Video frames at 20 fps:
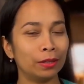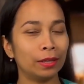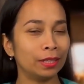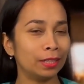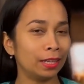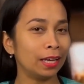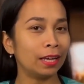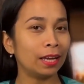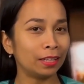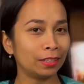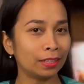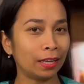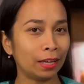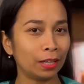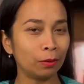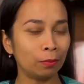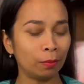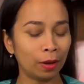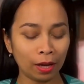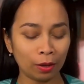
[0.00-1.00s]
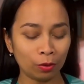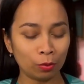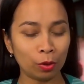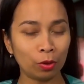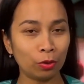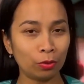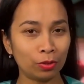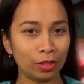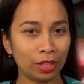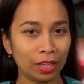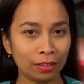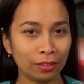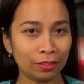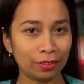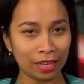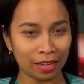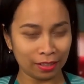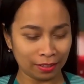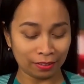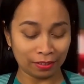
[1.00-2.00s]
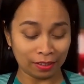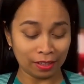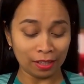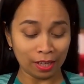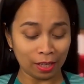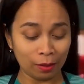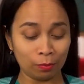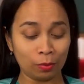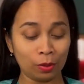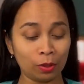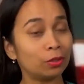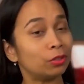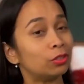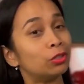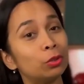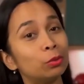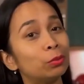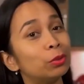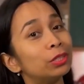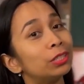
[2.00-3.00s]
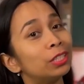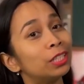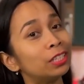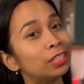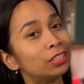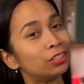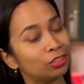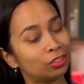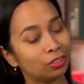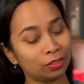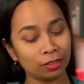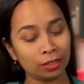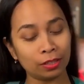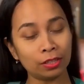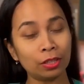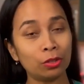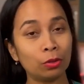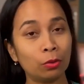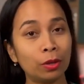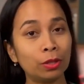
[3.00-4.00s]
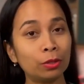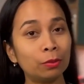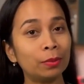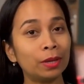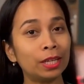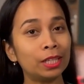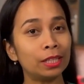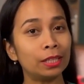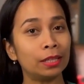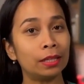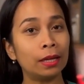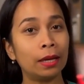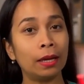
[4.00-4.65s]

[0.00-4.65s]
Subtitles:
Then I think a bell will ring. That is the Klepon, super delicious. It is with me.